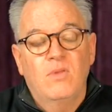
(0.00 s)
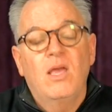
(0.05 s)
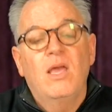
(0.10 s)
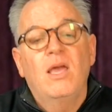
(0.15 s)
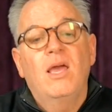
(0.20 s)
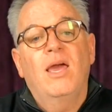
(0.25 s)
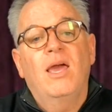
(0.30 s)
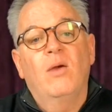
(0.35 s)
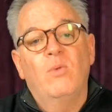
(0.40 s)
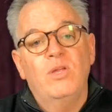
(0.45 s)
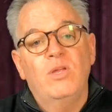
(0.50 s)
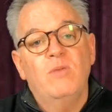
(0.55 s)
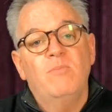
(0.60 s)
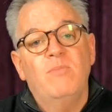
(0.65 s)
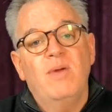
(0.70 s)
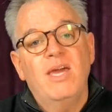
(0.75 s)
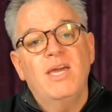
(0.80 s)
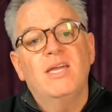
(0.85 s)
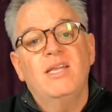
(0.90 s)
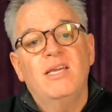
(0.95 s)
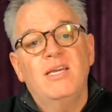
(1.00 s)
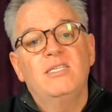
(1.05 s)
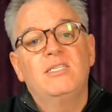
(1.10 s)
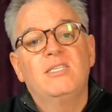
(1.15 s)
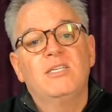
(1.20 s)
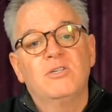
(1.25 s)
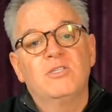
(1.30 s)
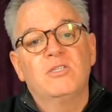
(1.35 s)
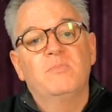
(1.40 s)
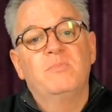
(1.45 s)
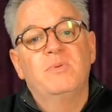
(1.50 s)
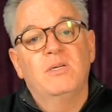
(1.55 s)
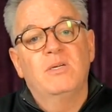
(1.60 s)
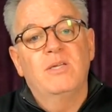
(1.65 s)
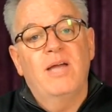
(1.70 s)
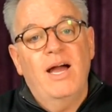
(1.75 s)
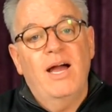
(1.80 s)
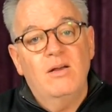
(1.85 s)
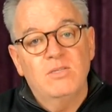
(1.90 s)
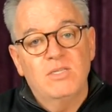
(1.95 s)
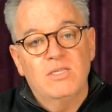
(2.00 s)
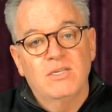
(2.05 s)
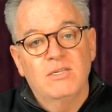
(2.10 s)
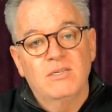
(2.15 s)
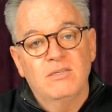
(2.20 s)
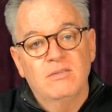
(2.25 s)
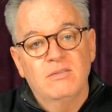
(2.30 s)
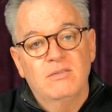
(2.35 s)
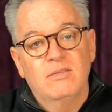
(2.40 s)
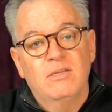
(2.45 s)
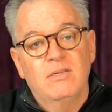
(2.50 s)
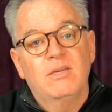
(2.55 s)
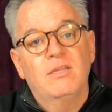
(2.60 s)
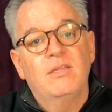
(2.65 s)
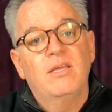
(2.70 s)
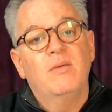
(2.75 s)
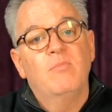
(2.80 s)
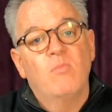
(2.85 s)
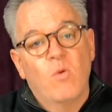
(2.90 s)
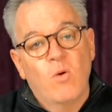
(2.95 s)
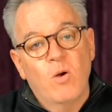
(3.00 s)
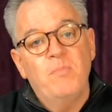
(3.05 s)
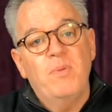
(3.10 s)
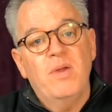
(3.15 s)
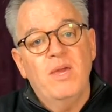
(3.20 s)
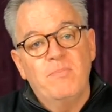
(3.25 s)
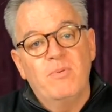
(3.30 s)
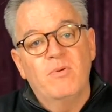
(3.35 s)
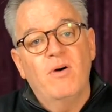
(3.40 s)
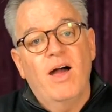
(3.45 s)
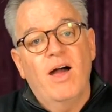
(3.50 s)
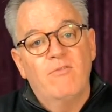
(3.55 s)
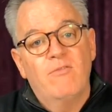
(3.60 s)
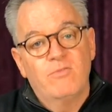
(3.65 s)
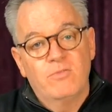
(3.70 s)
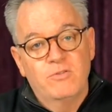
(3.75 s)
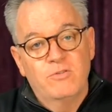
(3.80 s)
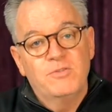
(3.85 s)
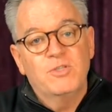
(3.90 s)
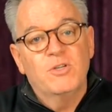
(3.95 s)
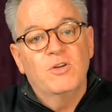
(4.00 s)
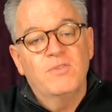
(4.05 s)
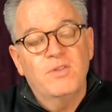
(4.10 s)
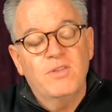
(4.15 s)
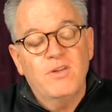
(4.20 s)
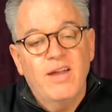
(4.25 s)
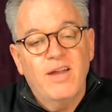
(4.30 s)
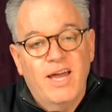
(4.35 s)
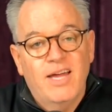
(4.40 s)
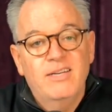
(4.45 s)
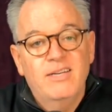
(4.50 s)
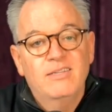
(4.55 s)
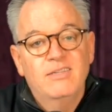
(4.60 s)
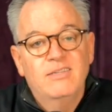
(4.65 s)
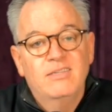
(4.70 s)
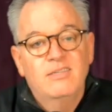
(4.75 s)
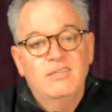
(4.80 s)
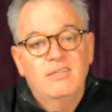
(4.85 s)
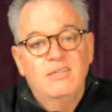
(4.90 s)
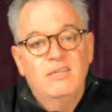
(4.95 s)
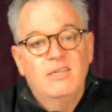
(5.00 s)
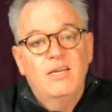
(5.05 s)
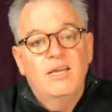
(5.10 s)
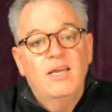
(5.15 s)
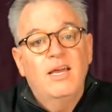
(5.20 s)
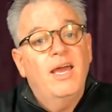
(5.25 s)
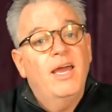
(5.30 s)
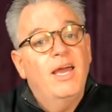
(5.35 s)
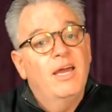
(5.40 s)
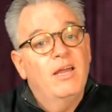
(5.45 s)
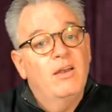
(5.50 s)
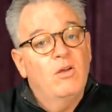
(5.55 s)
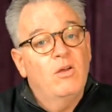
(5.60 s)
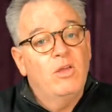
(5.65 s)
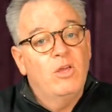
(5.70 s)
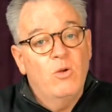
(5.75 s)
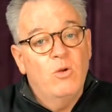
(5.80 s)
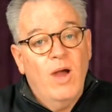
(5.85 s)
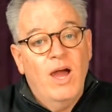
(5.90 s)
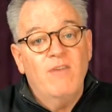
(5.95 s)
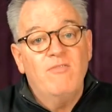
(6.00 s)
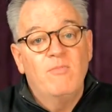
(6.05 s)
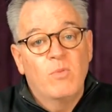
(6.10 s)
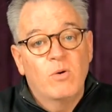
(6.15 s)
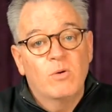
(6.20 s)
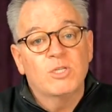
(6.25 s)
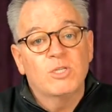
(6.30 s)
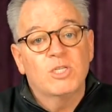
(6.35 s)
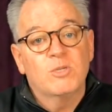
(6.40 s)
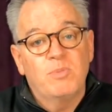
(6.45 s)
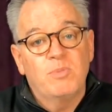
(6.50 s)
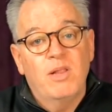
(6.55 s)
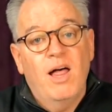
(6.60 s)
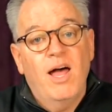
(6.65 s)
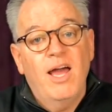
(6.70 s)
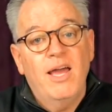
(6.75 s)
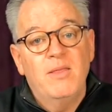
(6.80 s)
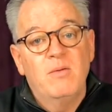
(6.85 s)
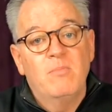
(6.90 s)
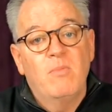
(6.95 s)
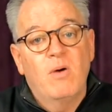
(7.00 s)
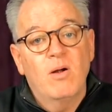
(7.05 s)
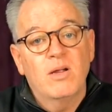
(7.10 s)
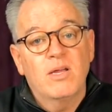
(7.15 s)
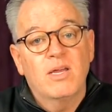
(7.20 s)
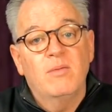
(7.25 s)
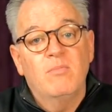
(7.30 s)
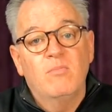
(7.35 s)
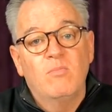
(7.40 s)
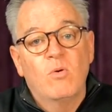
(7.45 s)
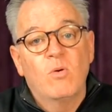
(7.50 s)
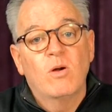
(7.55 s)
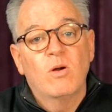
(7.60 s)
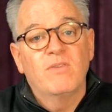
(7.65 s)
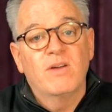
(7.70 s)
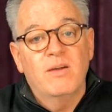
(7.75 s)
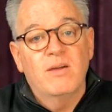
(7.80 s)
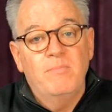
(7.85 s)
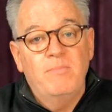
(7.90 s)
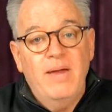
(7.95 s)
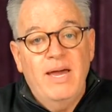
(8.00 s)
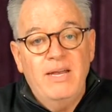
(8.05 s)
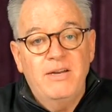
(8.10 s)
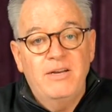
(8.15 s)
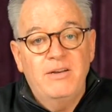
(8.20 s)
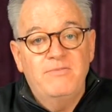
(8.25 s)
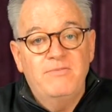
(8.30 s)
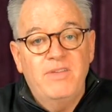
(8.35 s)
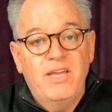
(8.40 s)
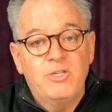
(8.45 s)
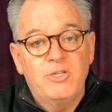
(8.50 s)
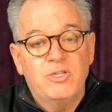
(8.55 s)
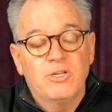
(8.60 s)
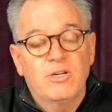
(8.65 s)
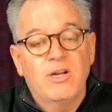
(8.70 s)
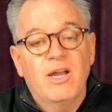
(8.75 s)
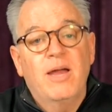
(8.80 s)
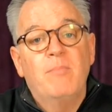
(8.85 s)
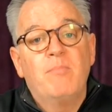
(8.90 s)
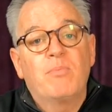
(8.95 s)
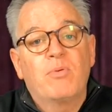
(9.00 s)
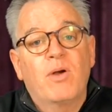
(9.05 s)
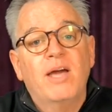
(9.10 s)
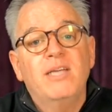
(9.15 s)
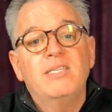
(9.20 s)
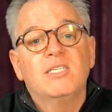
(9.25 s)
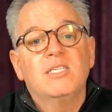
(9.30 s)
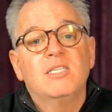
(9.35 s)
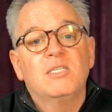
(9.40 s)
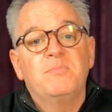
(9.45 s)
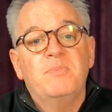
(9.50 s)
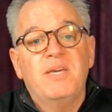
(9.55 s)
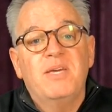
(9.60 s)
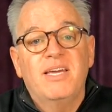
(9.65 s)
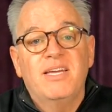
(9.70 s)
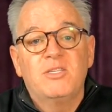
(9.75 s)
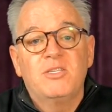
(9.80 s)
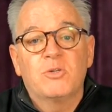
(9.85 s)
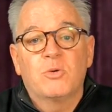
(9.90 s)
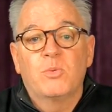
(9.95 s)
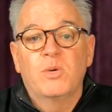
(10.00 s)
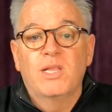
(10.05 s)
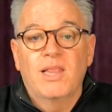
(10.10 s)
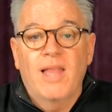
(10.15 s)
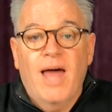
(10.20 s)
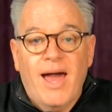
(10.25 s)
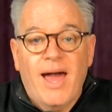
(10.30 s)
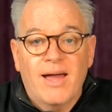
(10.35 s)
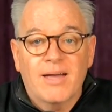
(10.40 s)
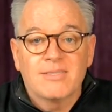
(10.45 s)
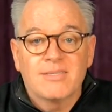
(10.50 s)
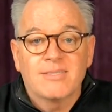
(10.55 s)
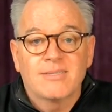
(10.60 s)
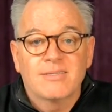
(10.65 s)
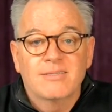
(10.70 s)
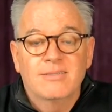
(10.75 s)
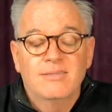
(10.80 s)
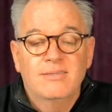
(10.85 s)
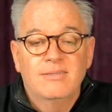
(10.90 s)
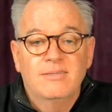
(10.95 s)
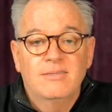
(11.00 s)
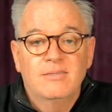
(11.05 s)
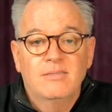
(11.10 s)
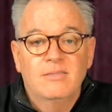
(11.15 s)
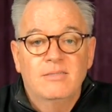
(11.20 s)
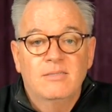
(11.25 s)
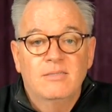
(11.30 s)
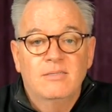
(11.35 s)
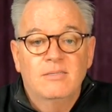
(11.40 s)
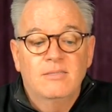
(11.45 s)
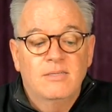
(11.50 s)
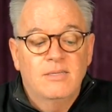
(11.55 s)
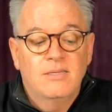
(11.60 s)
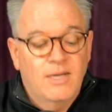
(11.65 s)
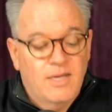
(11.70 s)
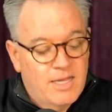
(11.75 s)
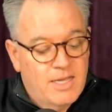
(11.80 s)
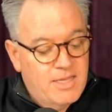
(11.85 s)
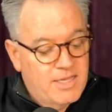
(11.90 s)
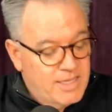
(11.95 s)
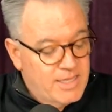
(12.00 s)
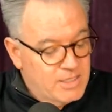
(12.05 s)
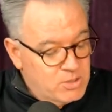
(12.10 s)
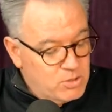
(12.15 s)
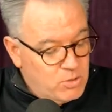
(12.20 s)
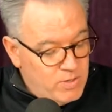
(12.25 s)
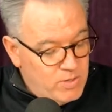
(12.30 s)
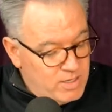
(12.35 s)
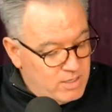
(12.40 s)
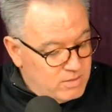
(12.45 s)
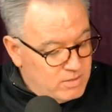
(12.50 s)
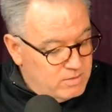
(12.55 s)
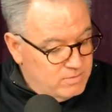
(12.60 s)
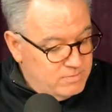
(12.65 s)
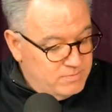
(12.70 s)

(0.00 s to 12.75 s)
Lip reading: And when you make it easier to build housing, then more people have roofs over their head, and you have more supply in the market, more of a competitive nature, and prices begin to relax. And I think that's critical.